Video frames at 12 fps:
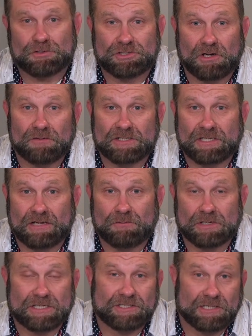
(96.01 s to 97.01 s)
service
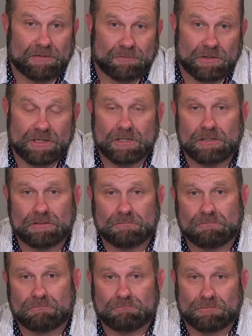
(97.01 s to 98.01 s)
level is suffering.
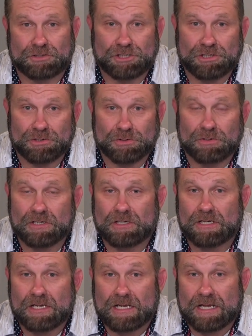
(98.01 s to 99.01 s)
2,
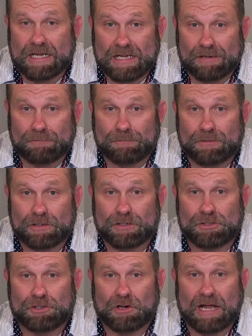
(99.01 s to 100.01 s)
if
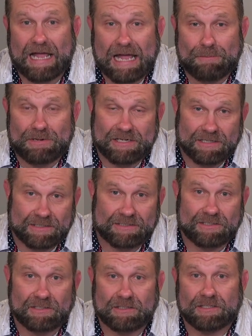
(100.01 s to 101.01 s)
your
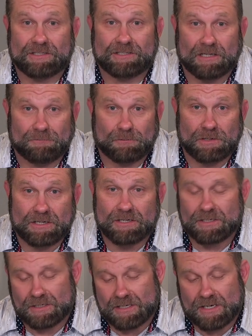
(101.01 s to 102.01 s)
happiness is suffering.
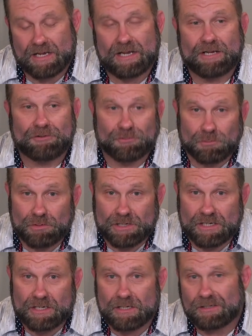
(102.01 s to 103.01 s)
And
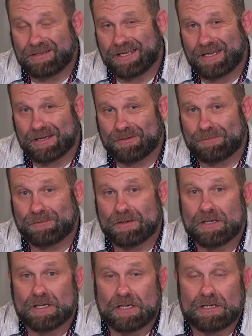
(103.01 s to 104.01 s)
3, if
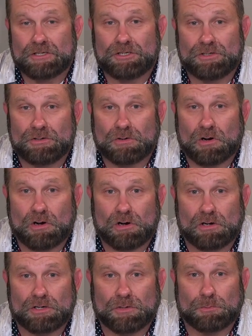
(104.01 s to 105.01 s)

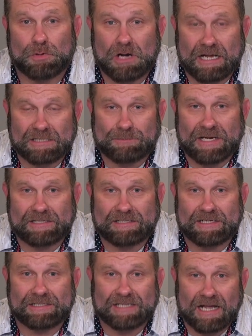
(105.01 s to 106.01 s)
your
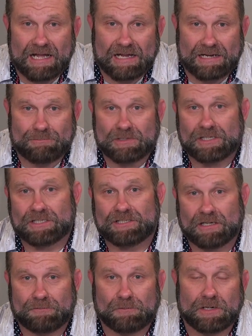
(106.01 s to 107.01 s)
prospecting time is
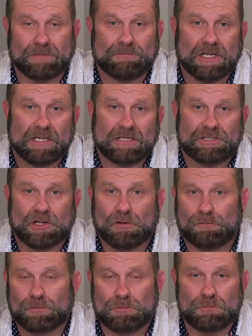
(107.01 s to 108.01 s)
suffering. So
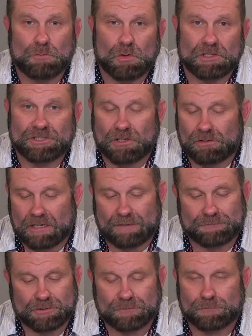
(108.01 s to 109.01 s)
for you mortgage loan
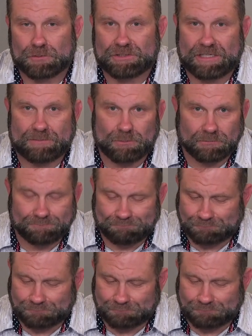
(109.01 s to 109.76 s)
officers, for example,